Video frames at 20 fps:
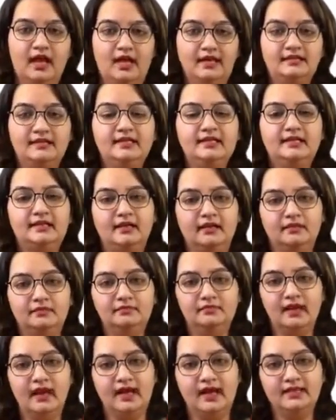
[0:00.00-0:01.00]
as they come
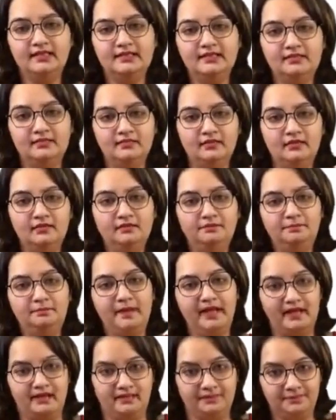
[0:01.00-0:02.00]
as a
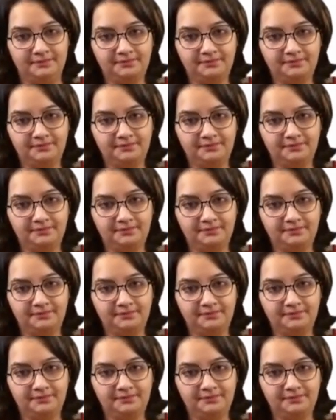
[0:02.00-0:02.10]
pair.